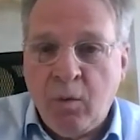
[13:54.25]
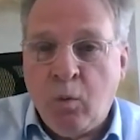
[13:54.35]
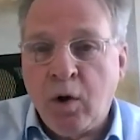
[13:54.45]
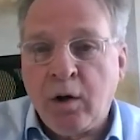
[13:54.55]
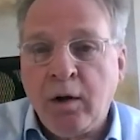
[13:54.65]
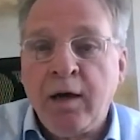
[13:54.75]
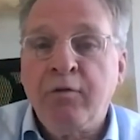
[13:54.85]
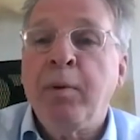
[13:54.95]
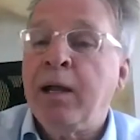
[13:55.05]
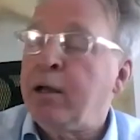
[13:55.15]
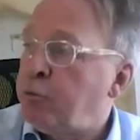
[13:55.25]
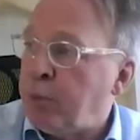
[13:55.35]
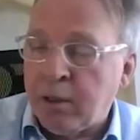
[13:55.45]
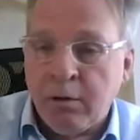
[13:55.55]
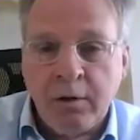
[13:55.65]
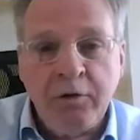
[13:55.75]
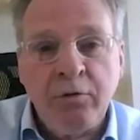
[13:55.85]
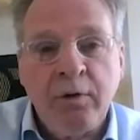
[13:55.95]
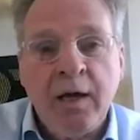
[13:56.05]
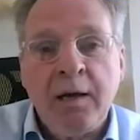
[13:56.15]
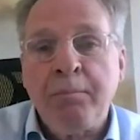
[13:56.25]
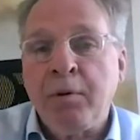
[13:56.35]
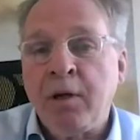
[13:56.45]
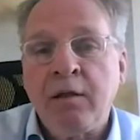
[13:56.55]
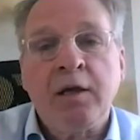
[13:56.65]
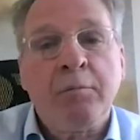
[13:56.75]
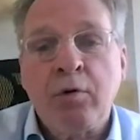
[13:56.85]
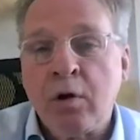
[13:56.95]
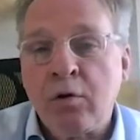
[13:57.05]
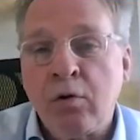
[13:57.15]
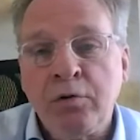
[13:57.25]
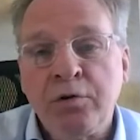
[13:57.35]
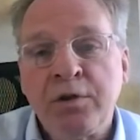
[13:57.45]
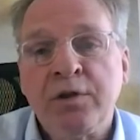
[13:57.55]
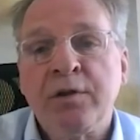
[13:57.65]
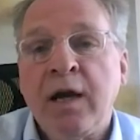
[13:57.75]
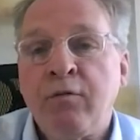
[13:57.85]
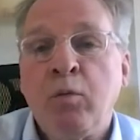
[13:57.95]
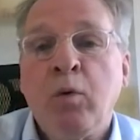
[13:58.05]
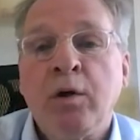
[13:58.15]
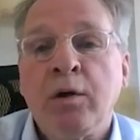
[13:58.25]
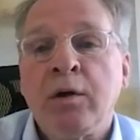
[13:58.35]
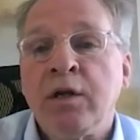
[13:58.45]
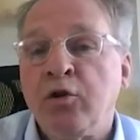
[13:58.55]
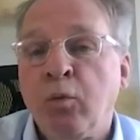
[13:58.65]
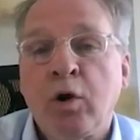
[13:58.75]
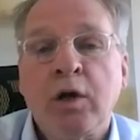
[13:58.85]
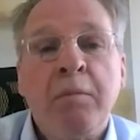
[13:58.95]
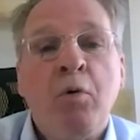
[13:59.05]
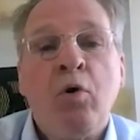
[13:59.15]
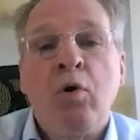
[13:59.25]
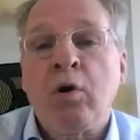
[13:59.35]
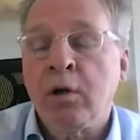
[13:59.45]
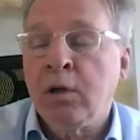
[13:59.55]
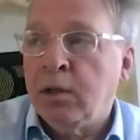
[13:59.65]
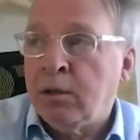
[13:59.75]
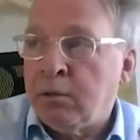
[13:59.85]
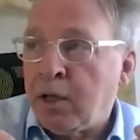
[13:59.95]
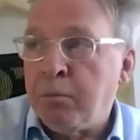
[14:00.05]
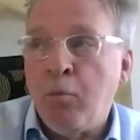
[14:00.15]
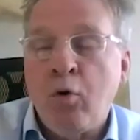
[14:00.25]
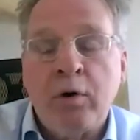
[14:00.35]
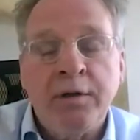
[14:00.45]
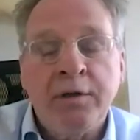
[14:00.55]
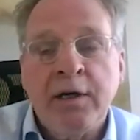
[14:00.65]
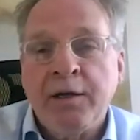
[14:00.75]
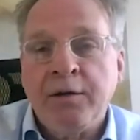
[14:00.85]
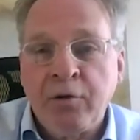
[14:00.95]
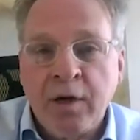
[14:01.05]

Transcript: Work life balance may cut into that, but I think the broad conclusion is that everyone is working more and more intense.